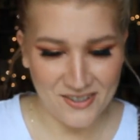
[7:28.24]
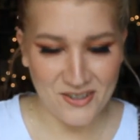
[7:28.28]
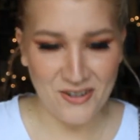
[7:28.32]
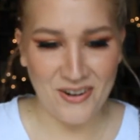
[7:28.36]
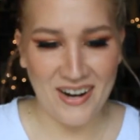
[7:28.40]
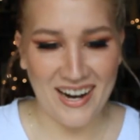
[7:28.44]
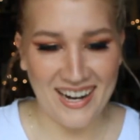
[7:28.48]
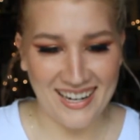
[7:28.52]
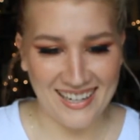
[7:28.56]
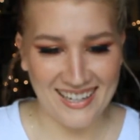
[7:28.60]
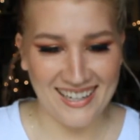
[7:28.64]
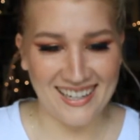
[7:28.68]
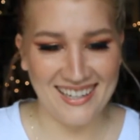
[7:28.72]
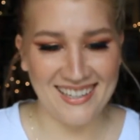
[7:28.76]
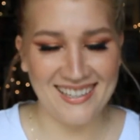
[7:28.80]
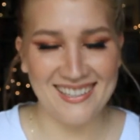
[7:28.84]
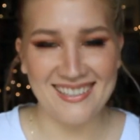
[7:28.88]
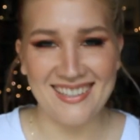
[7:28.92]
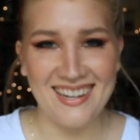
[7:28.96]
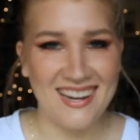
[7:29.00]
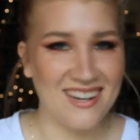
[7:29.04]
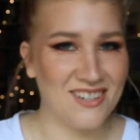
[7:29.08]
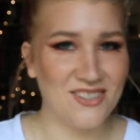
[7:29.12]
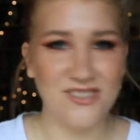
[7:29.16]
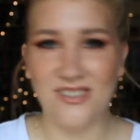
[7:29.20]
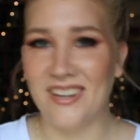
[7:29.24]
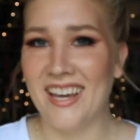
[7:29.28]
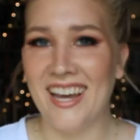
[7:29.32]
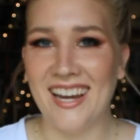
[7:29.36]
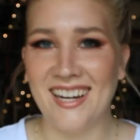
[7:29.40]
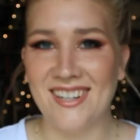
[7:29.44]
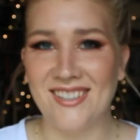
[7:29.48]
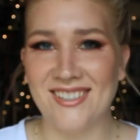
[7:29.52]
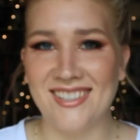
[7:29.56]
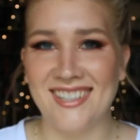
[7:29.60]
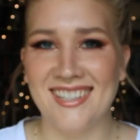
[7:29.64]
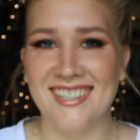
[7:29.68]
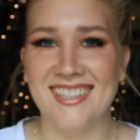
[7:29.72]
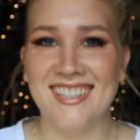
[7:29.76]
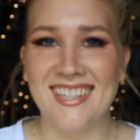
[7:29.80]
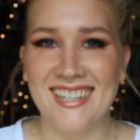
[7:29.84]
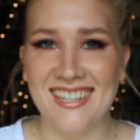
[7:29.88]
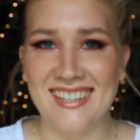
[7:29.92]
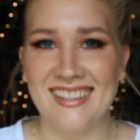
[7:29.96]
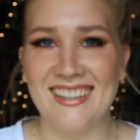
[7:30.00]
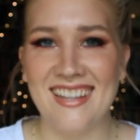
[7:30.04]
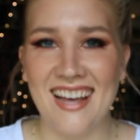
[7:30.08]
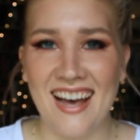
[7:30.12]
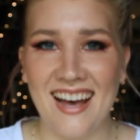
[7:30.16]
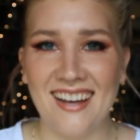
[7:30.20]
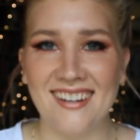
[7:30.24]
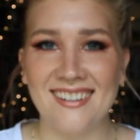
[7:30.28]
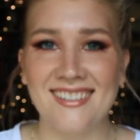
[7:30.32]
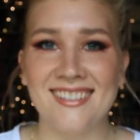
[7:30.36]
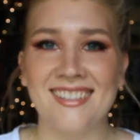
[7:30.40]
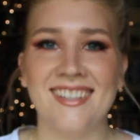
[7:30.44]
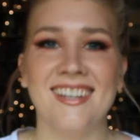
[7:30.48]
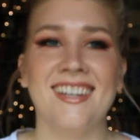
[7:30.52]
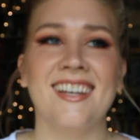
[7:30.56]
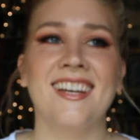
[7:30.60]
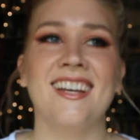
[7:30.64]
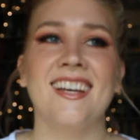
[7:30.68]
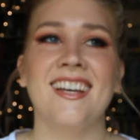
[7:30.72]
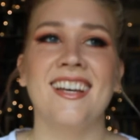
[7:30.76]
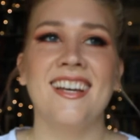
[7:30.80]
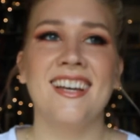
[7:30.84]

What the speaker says: training, education in that.